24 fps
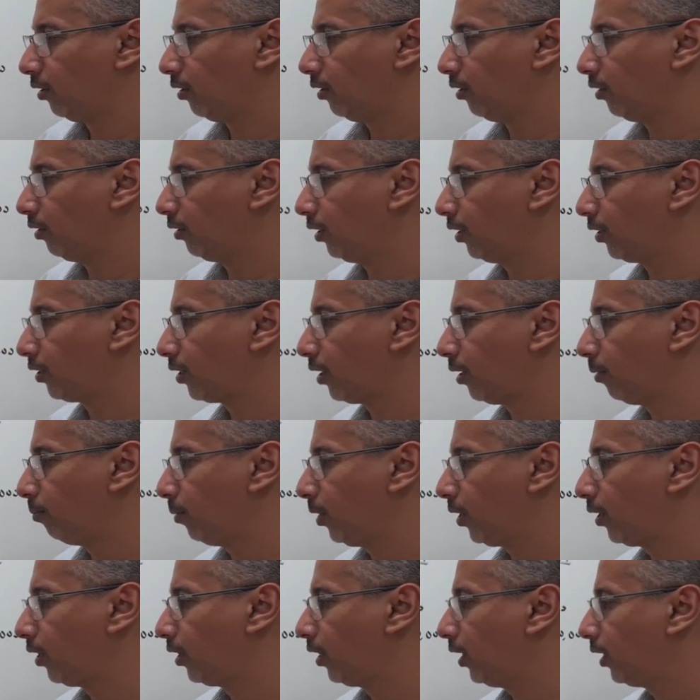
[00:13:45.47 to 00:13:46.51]
On
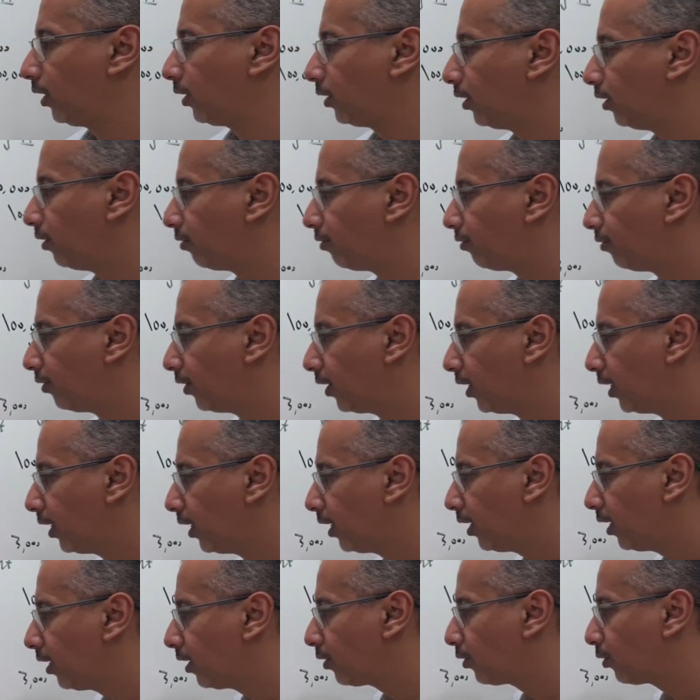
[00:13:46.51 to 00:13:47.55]
December
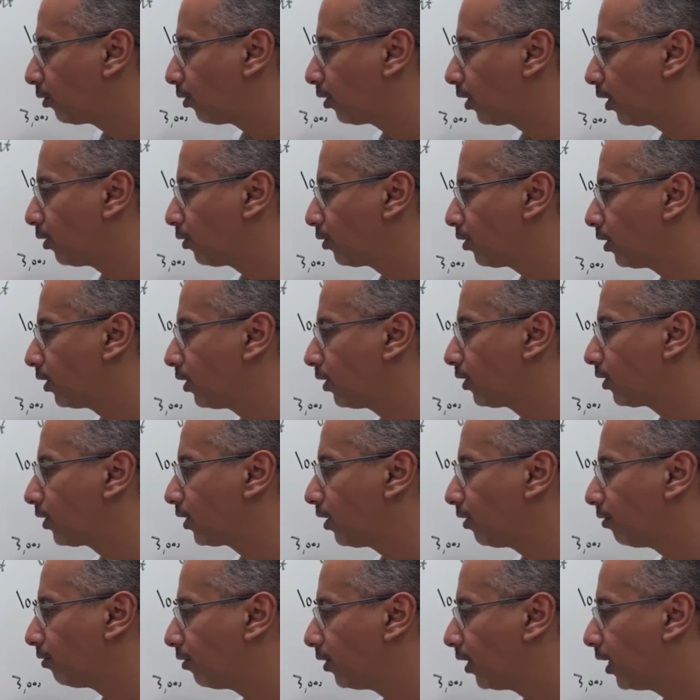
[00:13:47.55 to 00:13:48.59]
31st, 2000,
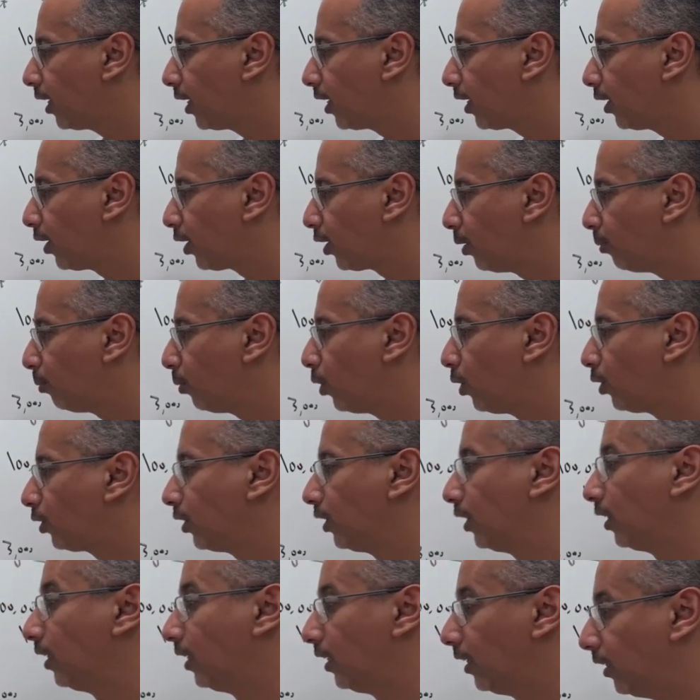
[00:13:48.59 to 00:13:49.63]
Safari
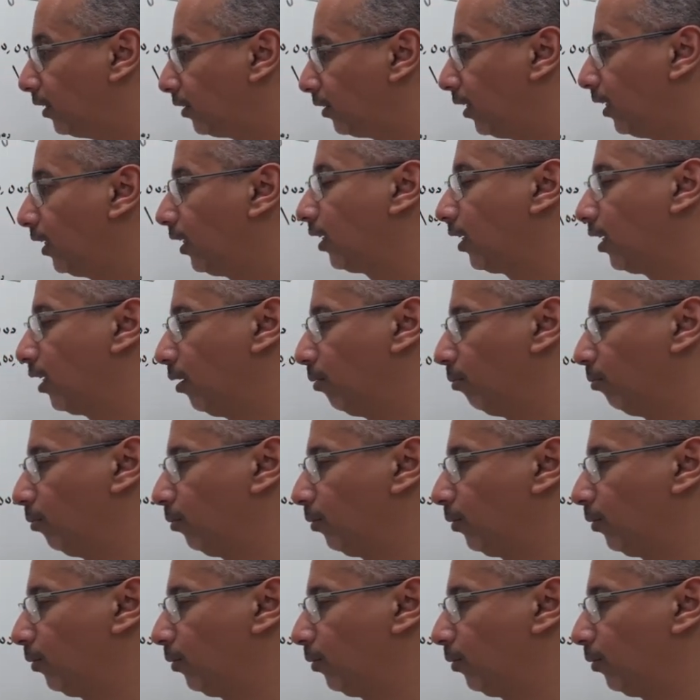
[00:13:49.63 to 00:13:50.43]
reported net income